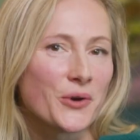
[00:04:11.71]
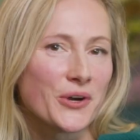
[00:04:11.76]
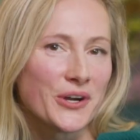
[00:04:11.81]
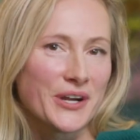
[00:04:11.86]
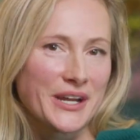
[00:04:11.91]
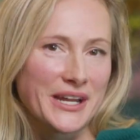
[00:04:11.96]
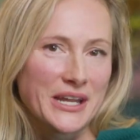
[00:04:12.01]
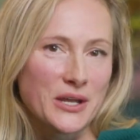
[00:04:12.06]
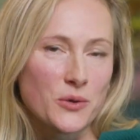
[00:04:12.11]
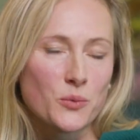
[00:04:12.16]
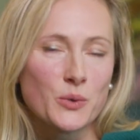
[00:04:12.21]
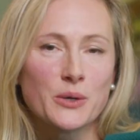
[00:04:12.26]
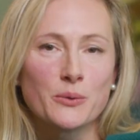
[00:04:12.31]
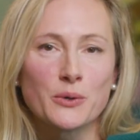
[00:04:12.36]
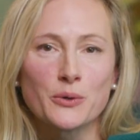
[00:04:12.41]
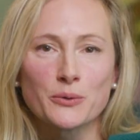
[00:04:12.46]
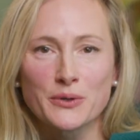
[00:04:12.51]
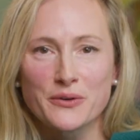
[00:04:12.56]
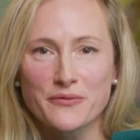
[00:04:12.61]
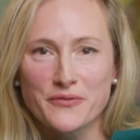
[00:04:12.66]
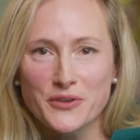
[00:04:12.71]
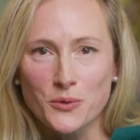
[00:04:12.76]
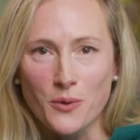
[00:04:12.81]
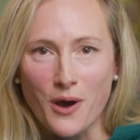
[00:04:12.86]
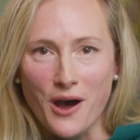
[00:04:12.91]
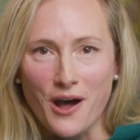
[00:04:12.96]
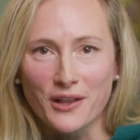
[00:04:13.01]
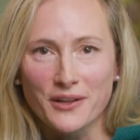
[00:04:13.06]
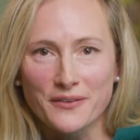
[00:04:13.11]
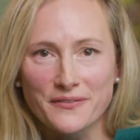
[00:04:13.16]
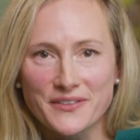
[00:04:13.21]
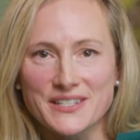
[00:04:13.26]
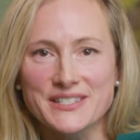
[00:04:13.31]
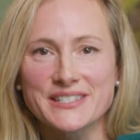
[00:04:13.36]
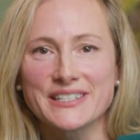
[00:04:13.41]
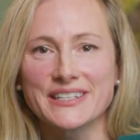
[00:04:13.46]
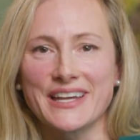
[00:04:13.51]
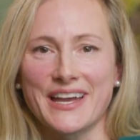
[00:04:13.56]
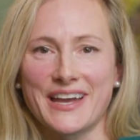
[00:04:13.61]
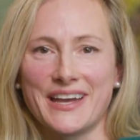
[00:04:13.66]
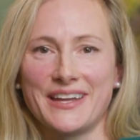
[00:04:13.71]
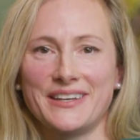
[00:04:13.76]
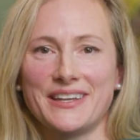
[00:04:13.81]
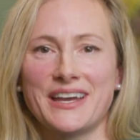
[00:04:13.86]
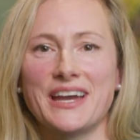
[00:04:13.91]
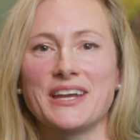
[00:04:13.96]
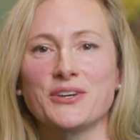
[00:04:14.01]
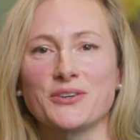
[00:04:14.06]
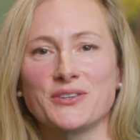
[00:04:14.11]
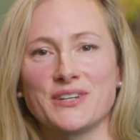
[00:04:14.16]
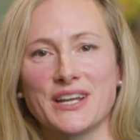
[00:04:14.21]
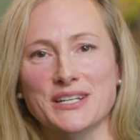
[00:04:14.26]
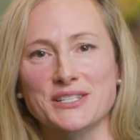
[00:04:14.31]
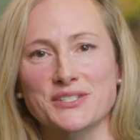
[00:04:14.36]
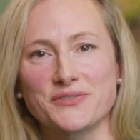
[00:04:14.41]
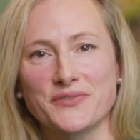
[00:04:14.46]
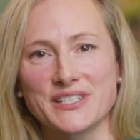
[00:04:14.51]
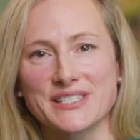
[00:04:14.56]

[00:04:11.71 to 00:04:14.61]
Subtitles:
worry, we will review all of this again at your next